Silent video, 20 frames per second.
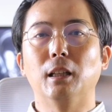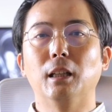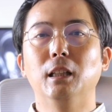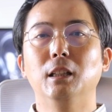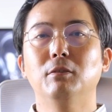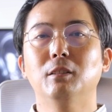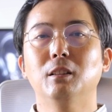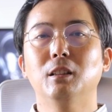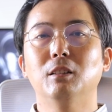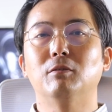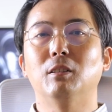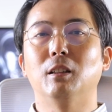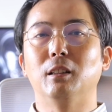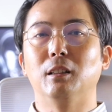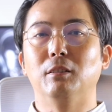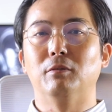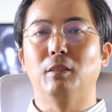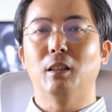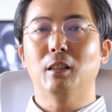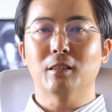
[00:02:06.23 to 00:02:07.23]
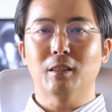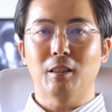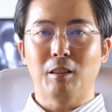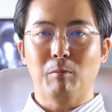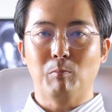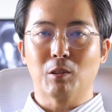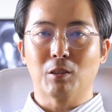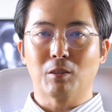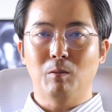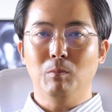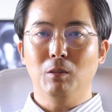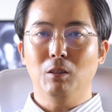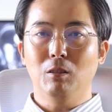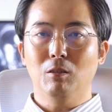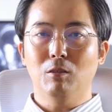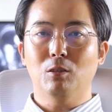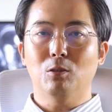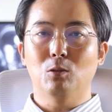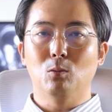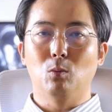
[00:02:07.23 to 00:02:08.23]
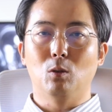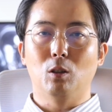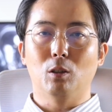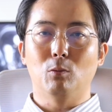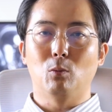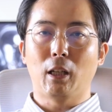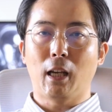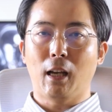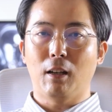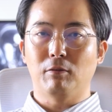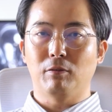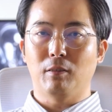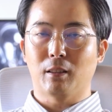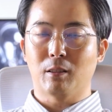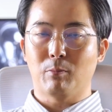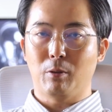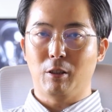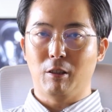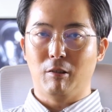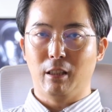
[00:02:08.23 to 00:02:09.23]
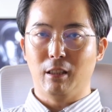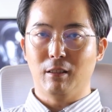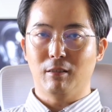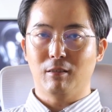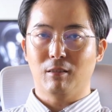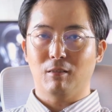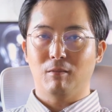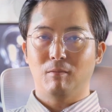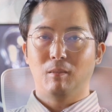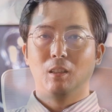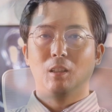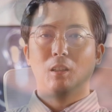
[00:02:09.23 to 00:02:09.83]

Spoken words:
Even if an event seems similar to what we have experienced,